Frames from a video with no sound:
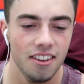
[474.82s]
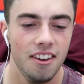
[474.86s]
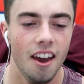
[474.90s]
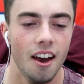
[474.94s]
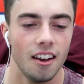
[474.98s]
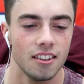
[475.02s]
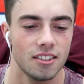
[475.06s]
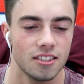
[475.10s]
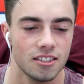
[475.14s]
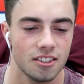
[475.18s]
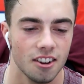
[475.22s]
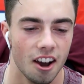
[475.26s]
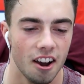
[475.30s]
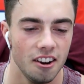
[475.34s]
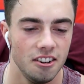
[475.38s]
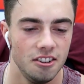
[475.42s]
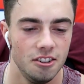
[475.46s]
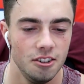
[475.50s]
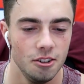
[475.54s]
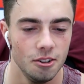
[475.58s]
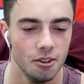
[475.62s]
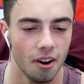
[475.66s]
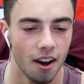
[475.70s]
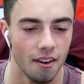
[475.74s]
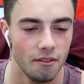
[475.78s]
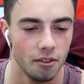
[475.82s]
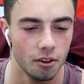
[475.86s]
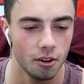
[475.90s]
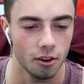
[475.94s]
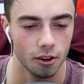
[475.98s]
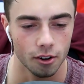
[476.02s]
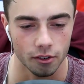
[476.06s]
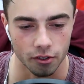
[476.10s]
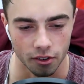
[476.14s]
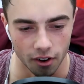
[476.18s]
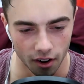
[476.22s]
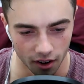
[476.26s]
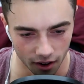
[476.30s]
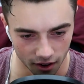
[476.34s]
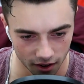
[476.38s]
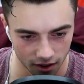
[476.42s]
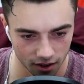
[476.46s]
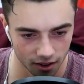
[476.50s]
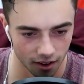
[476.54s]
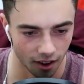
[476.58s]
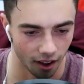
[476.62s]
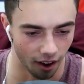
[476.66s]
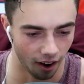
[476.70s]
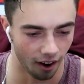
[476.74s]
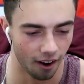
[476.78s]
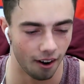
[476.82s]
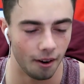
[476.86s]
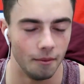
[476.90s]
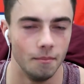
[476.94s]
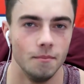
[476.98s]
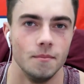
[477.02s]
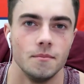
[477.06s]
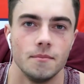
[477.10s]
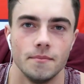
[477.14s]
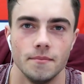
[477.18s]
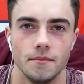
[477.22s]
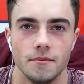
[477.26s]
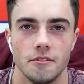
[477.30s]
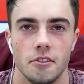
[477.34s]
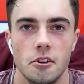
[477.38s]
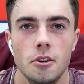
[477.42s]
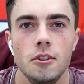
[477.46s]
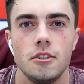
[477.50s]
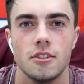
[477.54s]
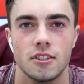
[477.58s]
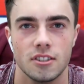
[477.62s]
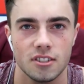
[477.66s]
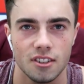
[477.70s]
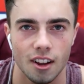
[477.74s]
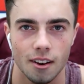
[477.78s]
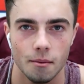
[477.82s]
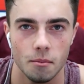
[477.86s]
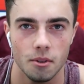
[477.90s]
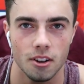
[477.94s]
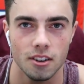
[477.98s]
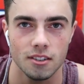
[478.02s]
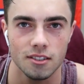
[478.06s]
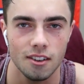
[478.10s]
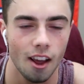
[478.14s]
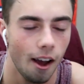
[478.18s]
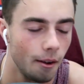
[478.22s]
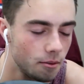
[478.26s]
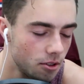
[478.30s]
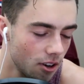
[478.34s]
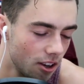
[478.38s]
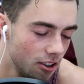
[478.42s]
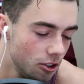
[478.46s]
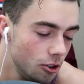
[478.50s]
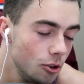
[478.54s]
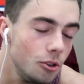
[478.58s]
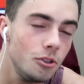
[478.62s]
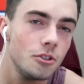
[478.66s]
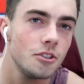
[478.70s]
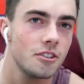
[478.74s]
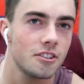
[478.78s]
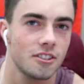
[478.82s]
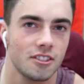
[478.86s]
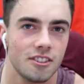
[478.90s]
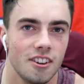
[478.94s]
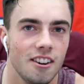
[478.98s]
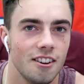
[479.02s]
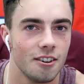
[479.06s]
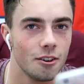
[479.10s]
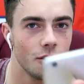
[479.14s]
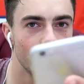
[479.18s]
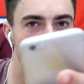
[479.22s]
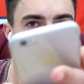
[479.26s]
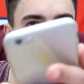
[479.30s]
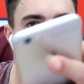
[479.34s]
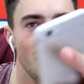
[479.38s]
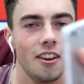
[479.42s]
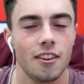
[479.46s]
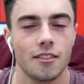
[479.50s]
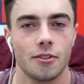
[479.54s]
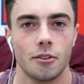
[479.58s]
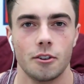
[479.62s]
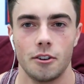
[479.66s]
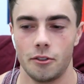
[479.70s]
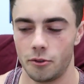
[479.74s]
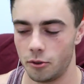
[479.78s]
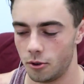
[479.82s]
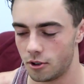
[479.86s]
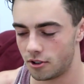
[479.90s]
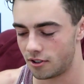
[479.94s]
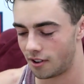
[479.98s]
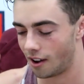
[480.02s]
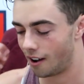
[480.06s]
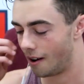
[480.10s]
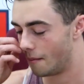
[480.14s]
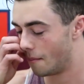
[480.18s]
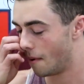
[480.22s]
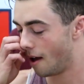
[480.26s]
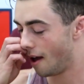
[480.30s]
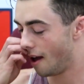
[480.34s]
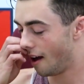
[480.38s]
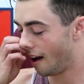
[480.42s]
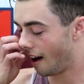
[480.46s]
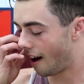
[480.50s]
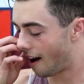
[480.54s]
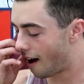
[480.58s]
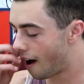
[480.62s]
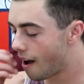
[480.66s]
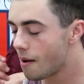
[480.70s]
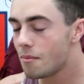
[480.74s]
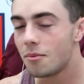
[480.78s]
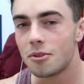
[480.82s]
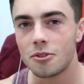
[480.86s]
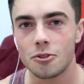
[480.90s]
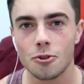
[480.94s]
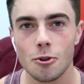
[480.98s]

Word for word: yes, I do have a girlfriend. Um, you just sent me a Snapchat. You just seen her face for the first time. I'm